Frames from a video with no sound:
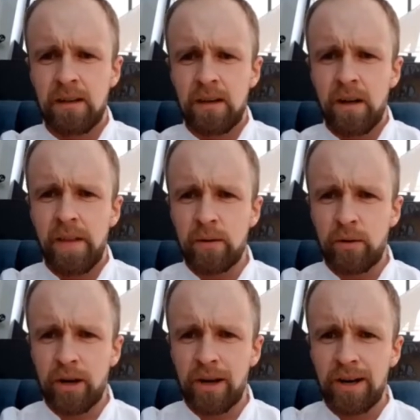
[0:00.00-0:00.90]
And then you want
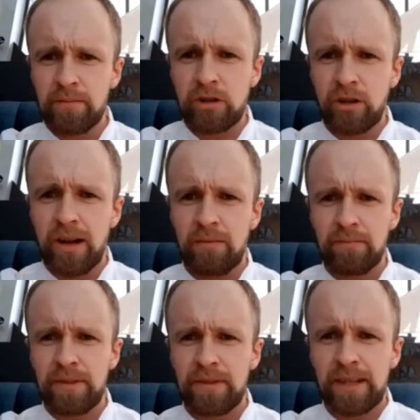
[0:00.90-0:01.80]
to let them colour.
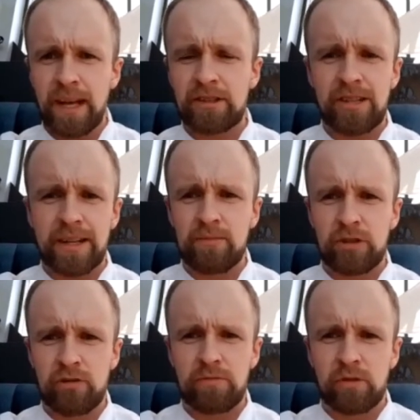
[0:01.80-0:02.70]
Again, just like the
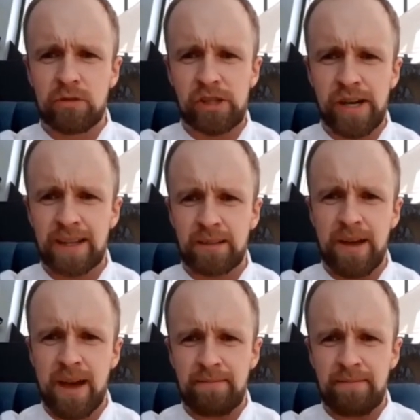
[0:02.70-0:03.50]
mushrooms, don't shake them yet.